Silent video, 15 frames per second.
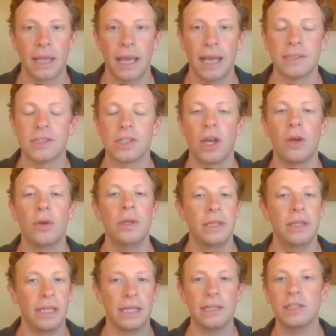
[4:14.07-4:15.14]
And so
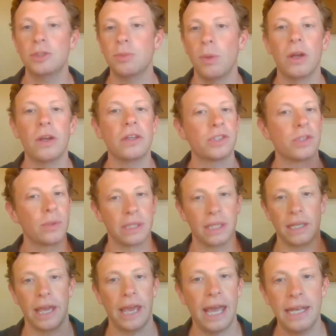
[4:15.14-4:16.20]
the English monarchs, who are
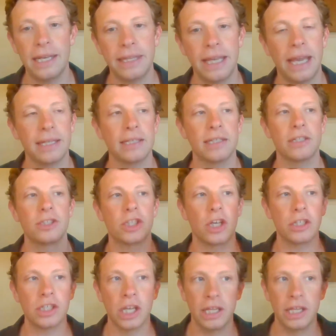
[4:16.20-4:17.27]
the head of the Anglican
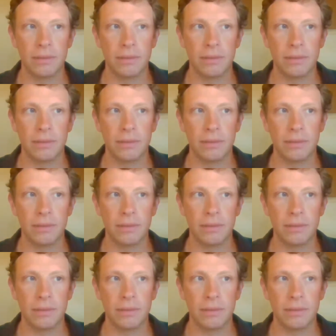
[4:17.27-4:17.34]
Church,